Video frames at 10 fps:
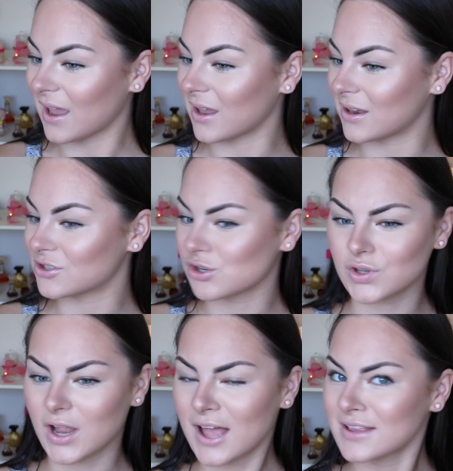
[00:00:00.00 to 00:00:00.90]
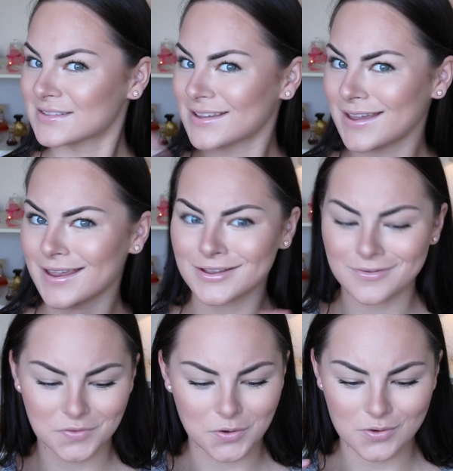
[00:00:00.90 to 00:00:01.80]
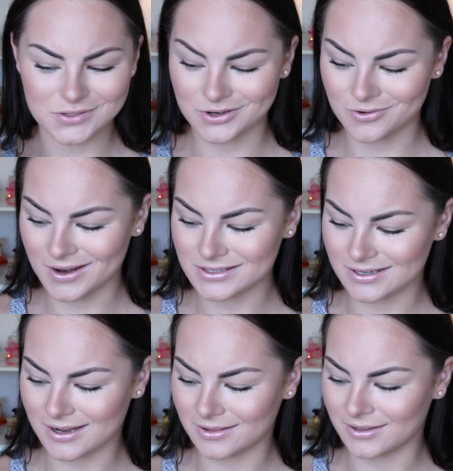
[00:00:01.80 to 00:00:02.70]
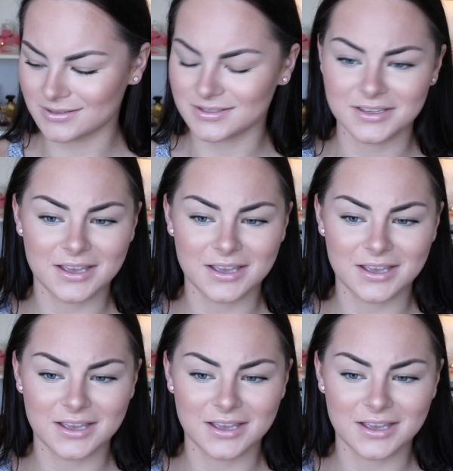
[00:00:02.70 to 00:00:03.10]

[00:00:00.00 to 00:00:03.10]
And you can't see any of those crazy colours.